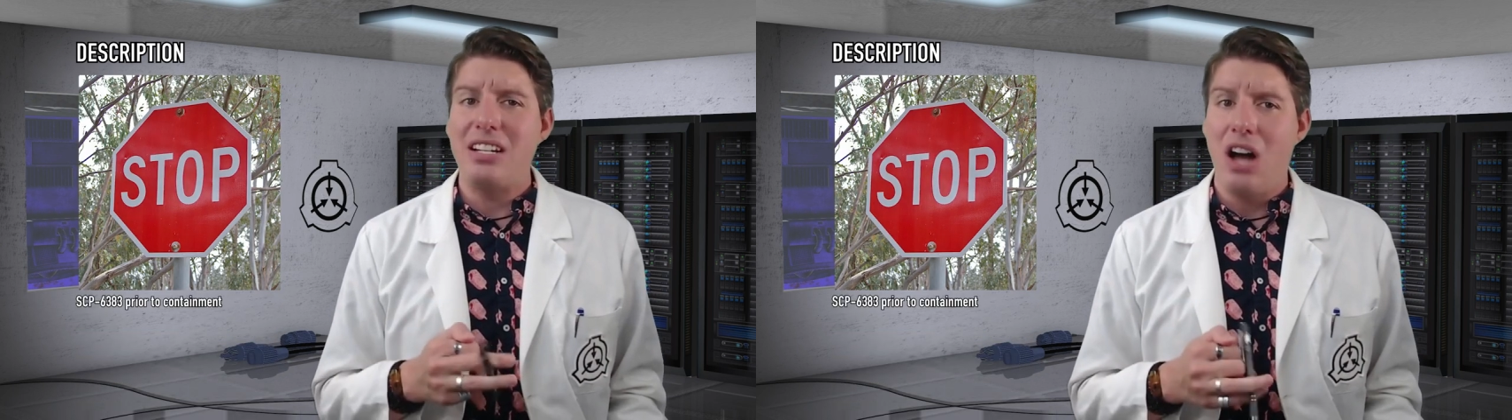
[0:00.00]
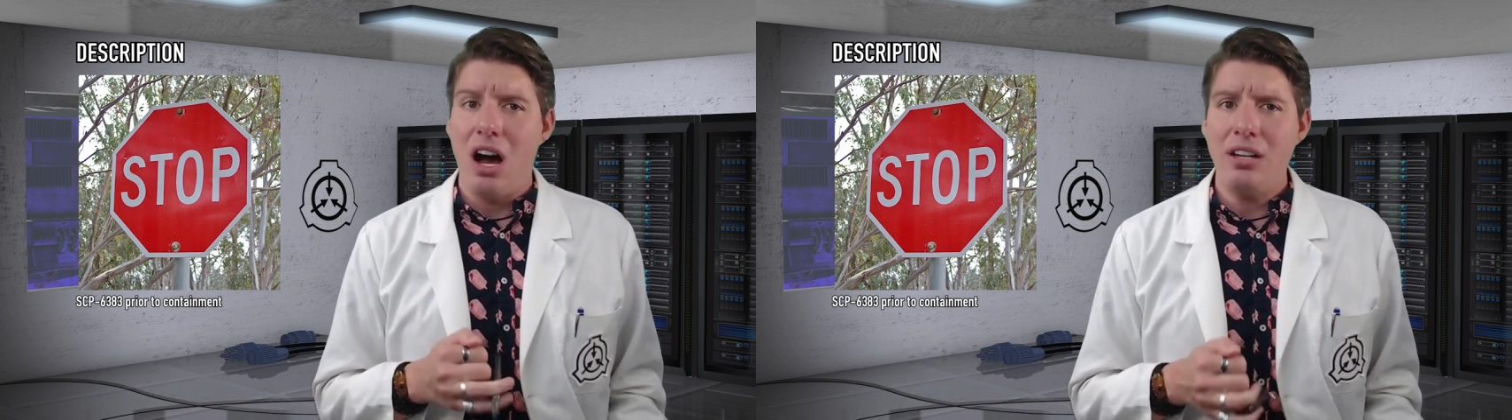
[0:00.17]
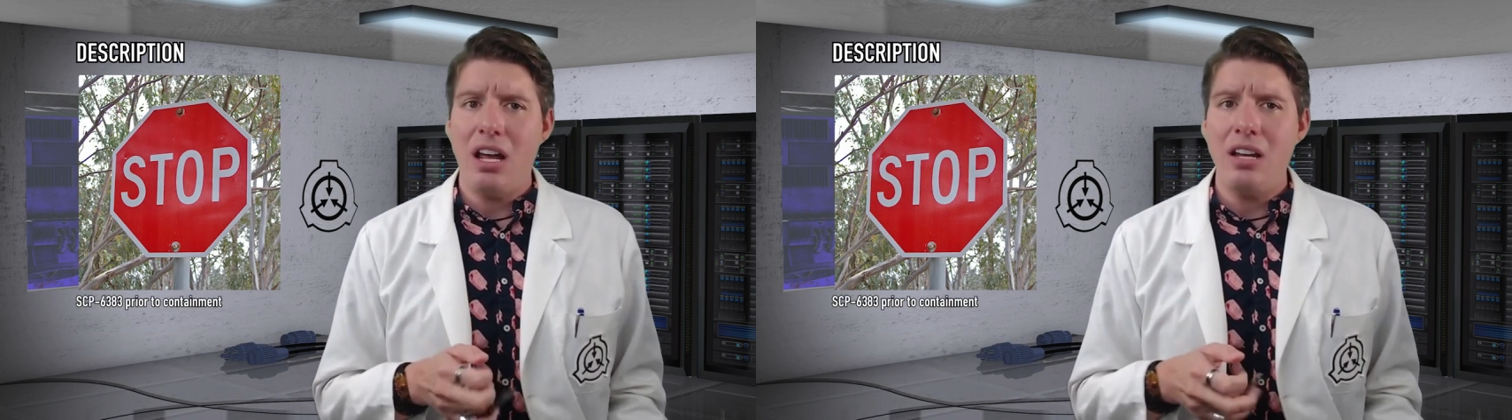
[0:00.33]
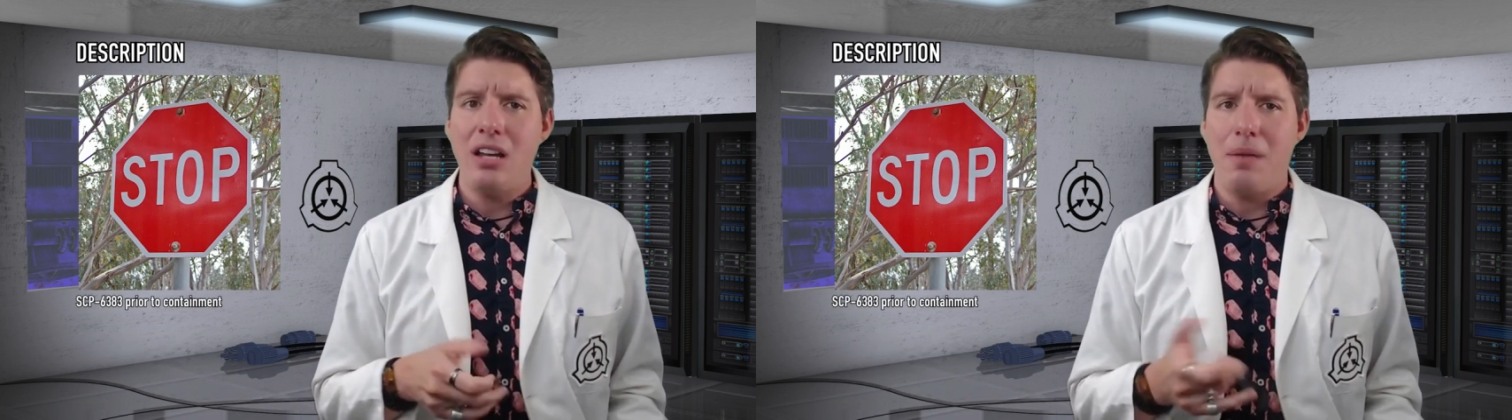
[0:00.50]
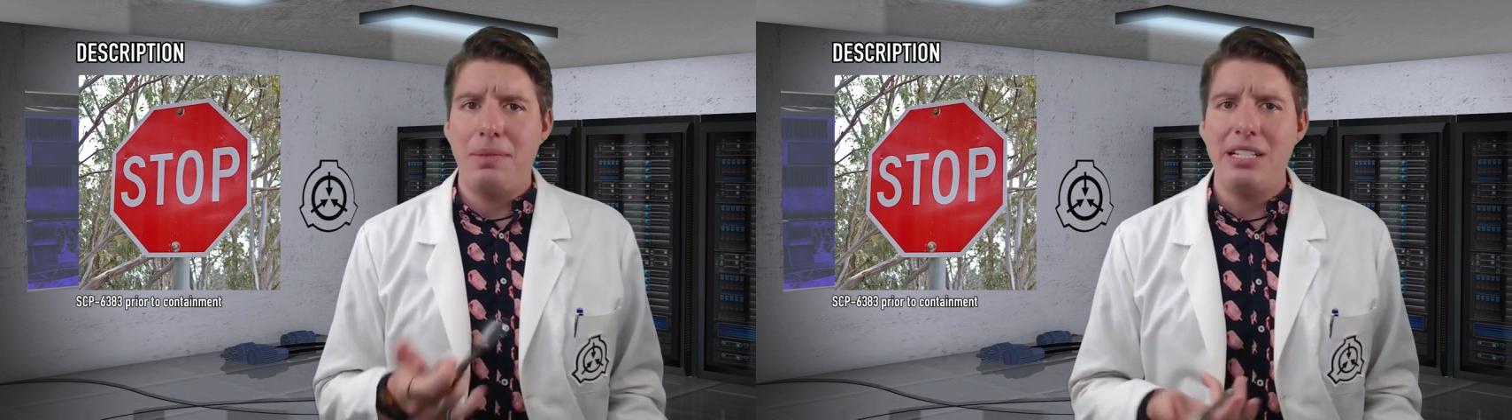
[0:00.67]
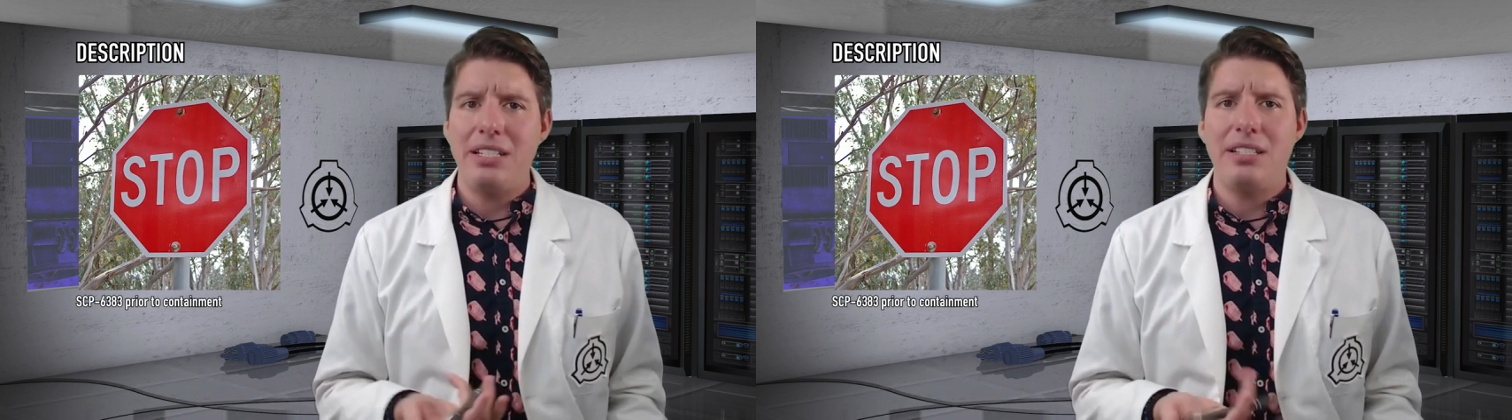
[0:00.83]

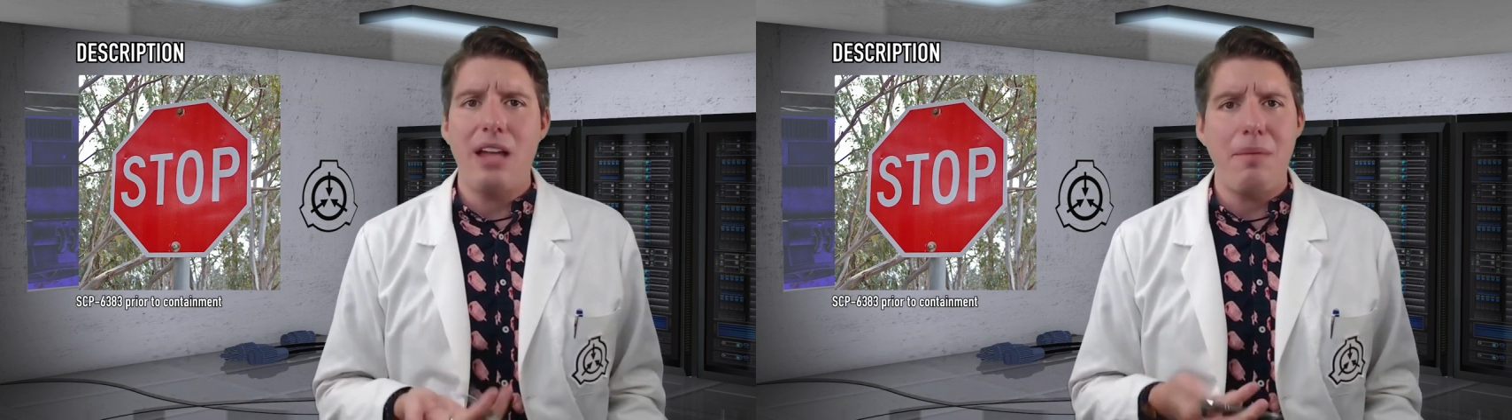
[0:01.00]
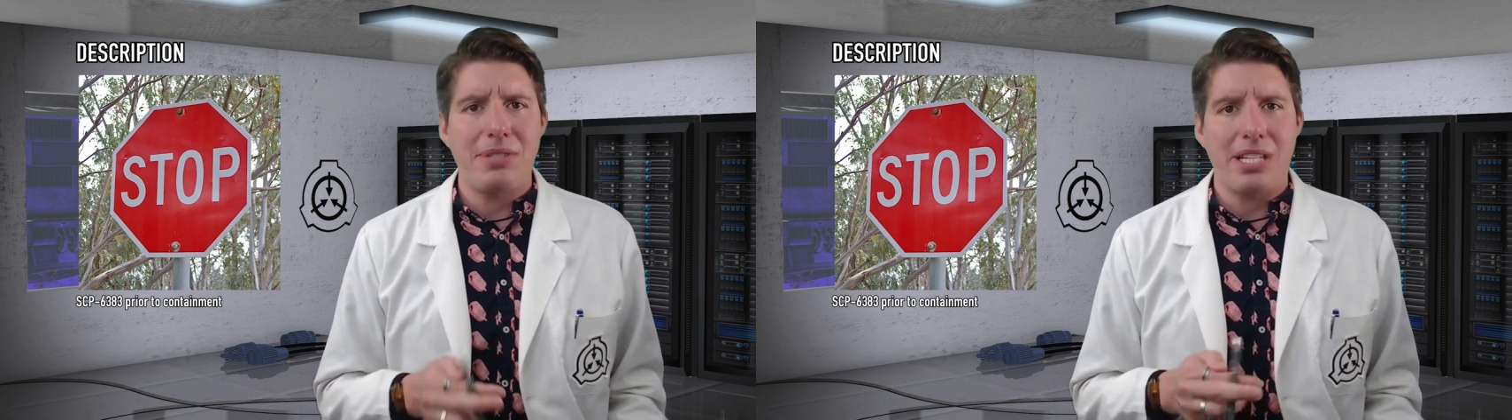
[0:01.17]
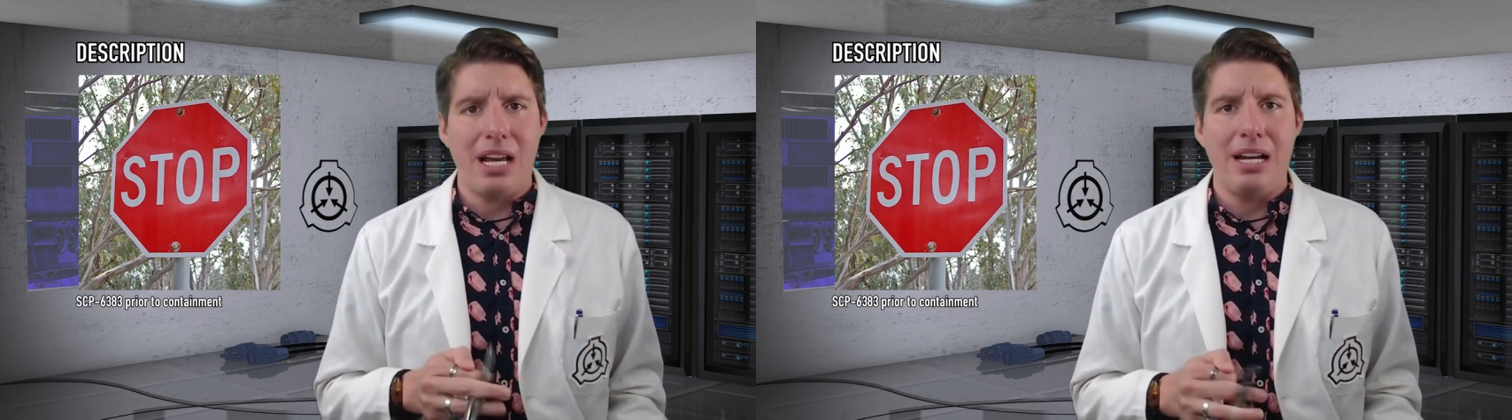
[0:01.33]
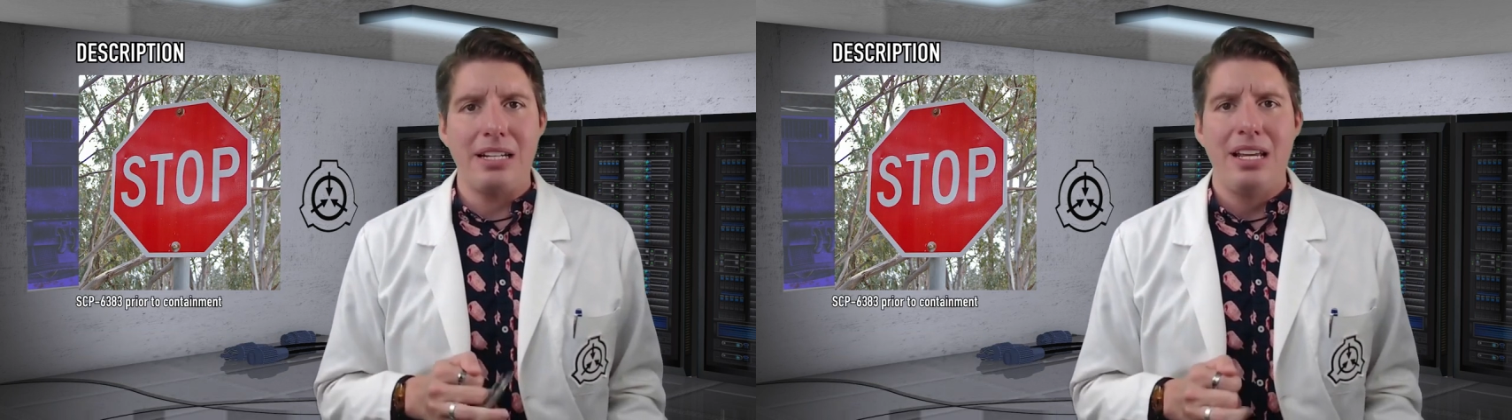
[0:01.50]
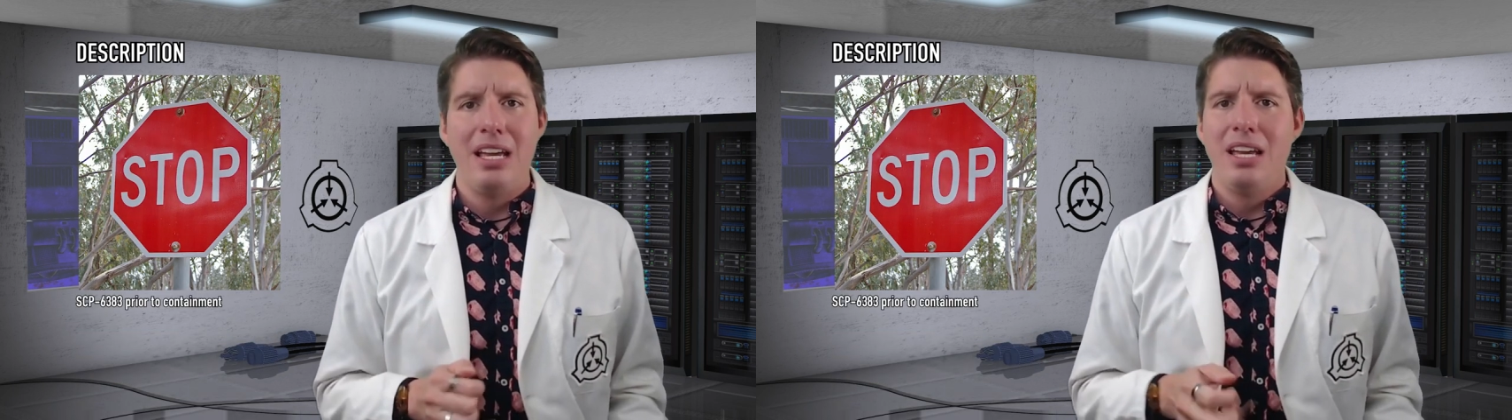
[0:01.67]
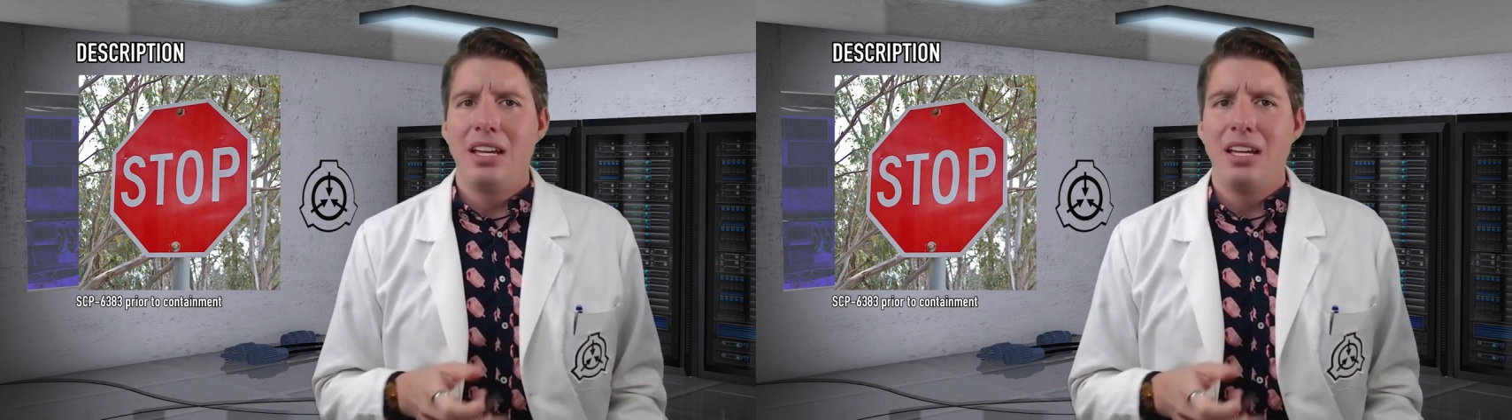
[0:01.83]
non-anomalous stop sign,